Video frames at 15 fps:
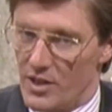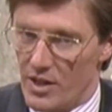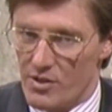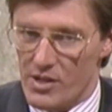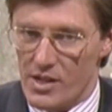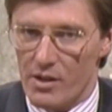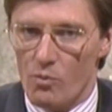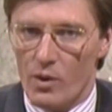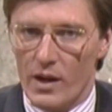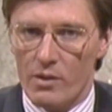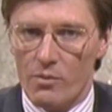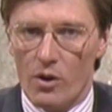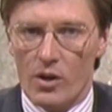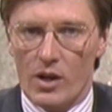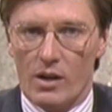Seriously, when
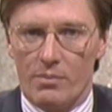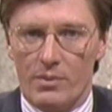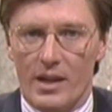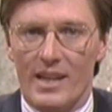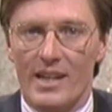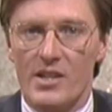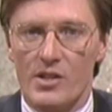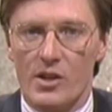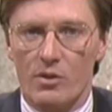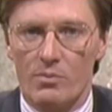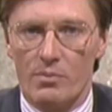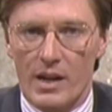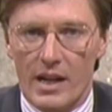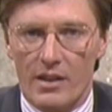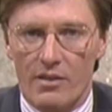he woke up in his
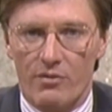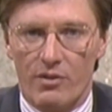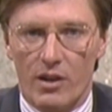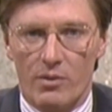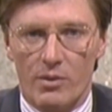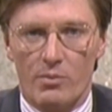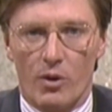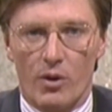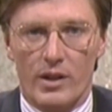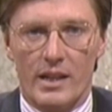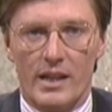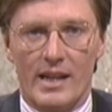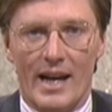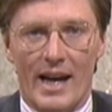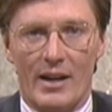own bed the following
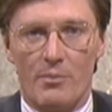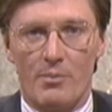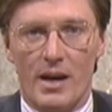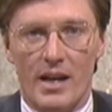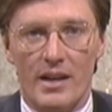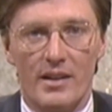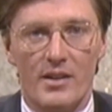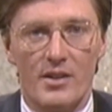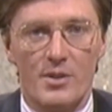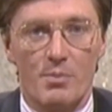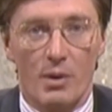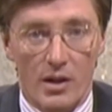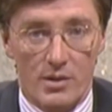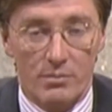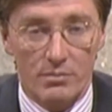morning, he had a pain in his
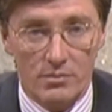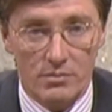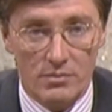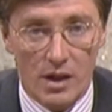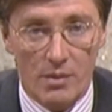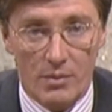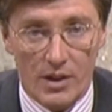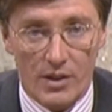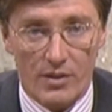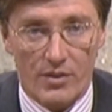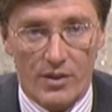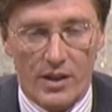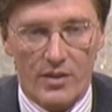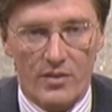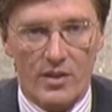bottom, among other
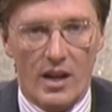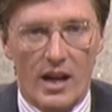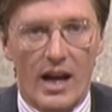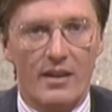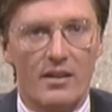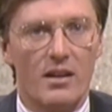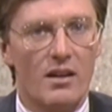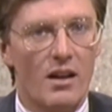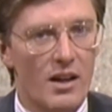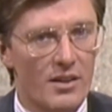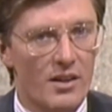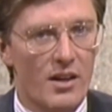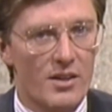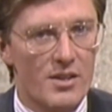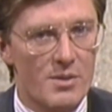things, and a
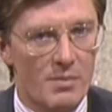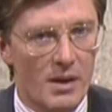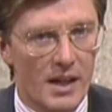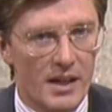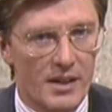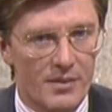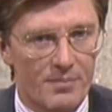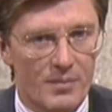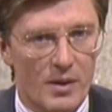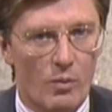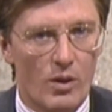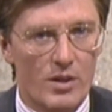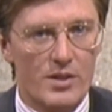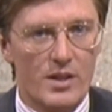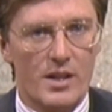lot on his mind.
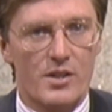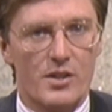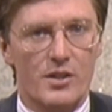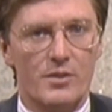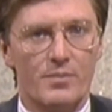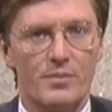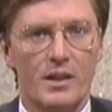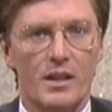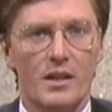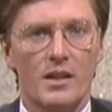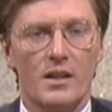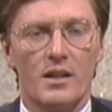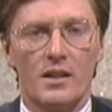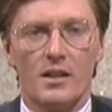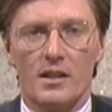What did he do?
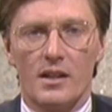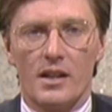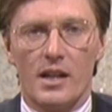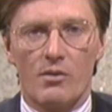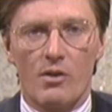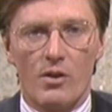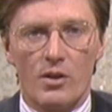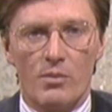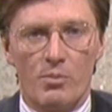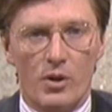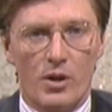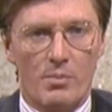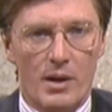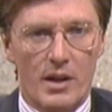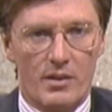He wrote a
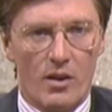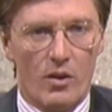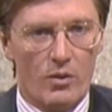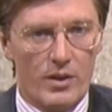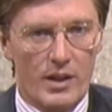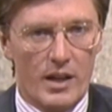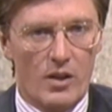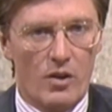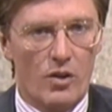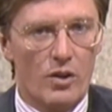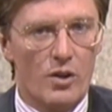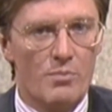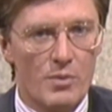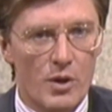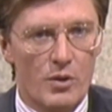book about the whole thing
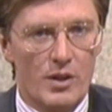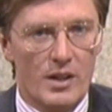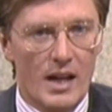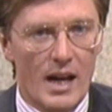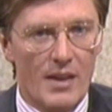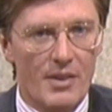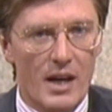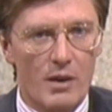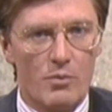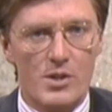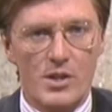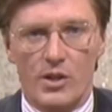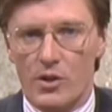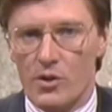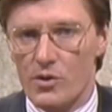called Communion, and that
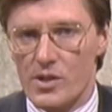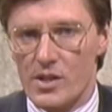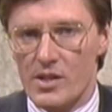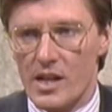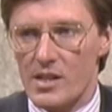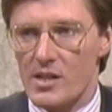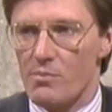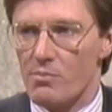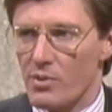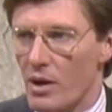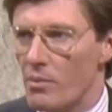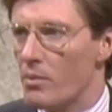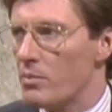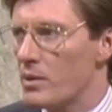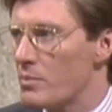was a huge success. And
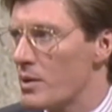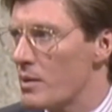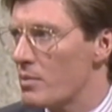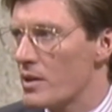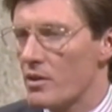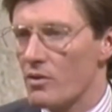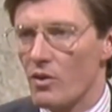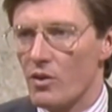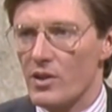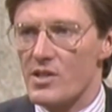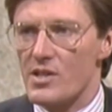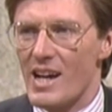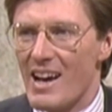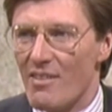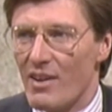probably people in our
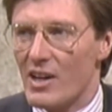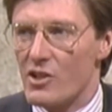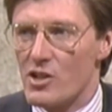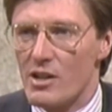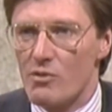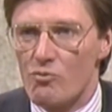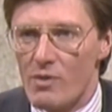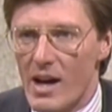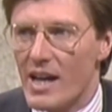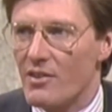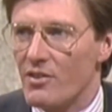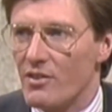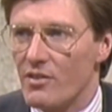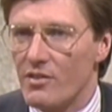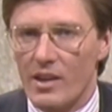audience have actually
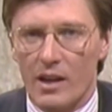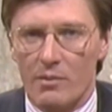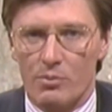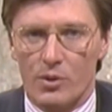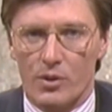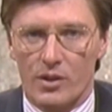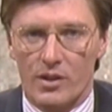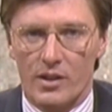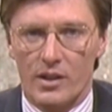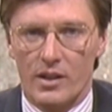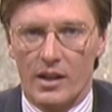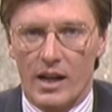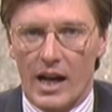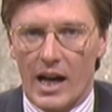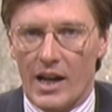read that book
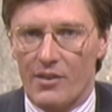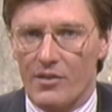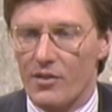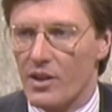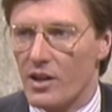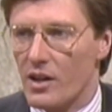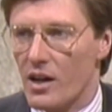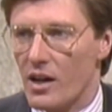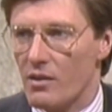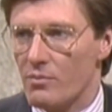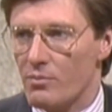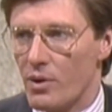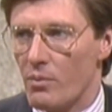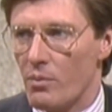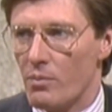and uh,
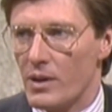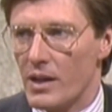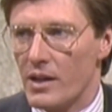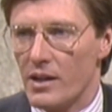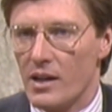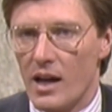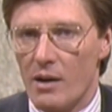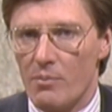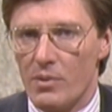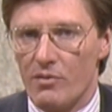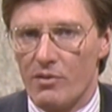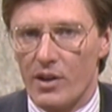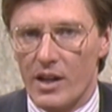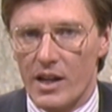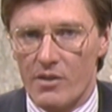probably
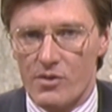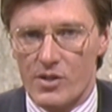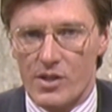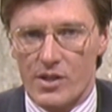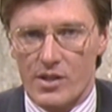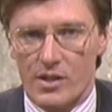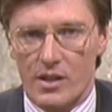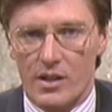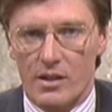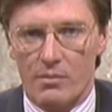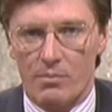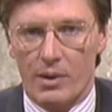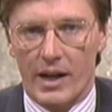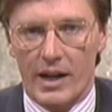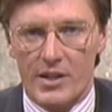been very interested
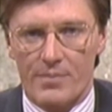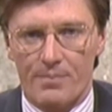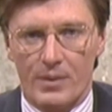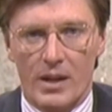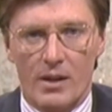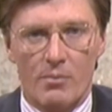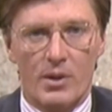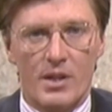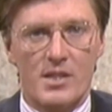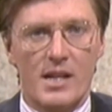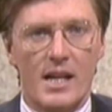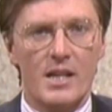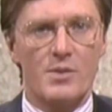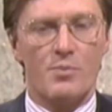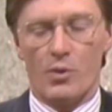by it. But his
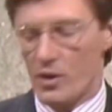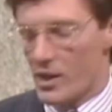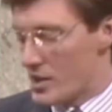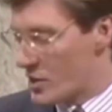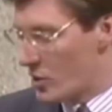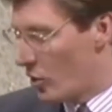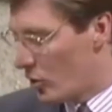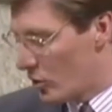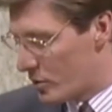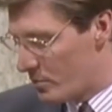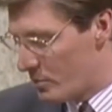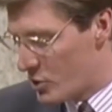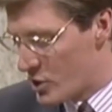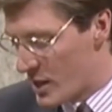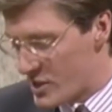latest book is called
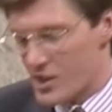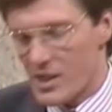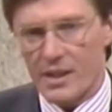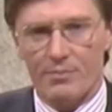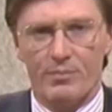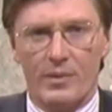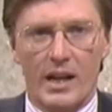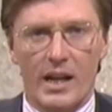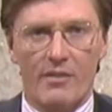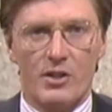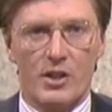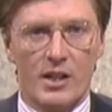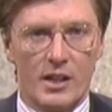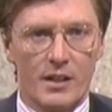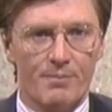Majestic. I have
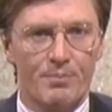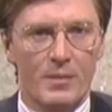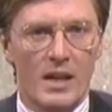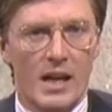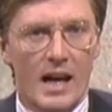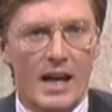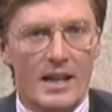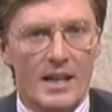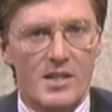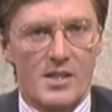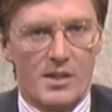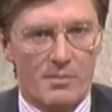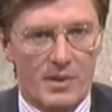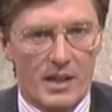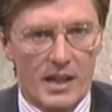it here, and it's
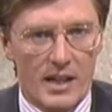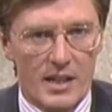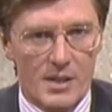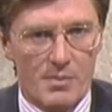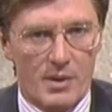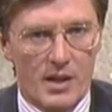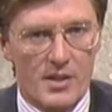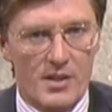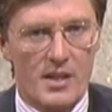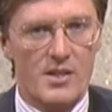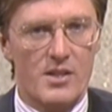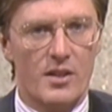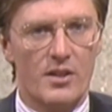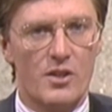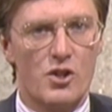something else because
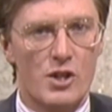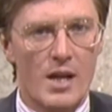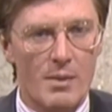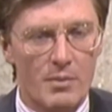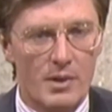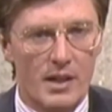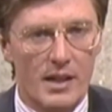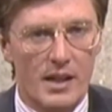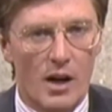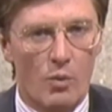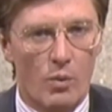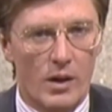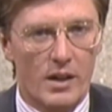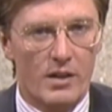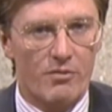it's unashamedly a
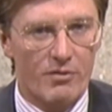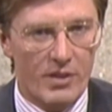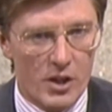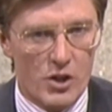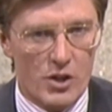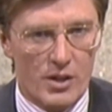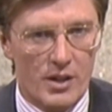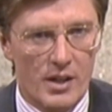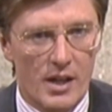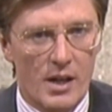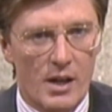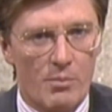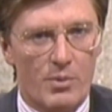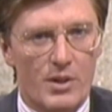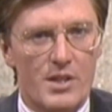work of fiction,
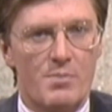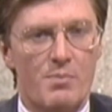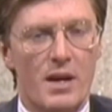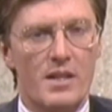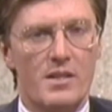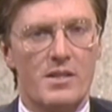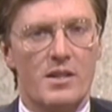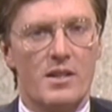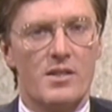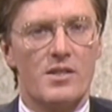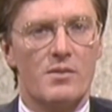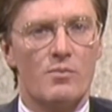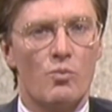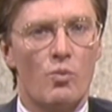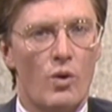but it's based on
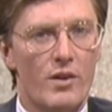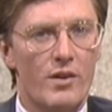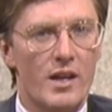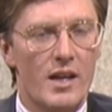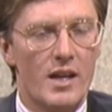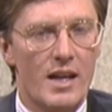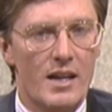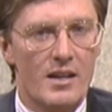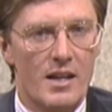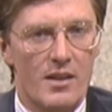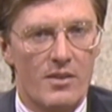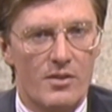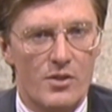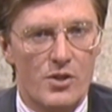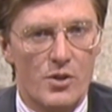some worrying and
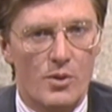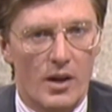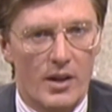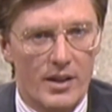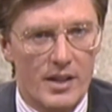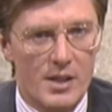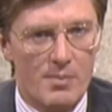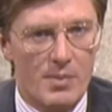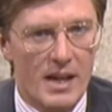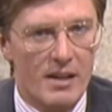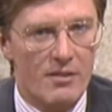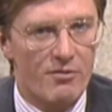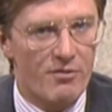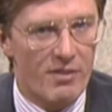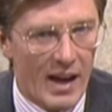hitherto
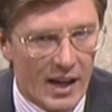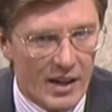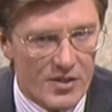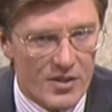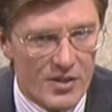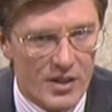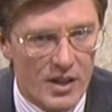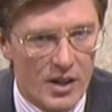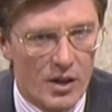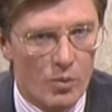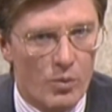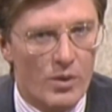unexplained facts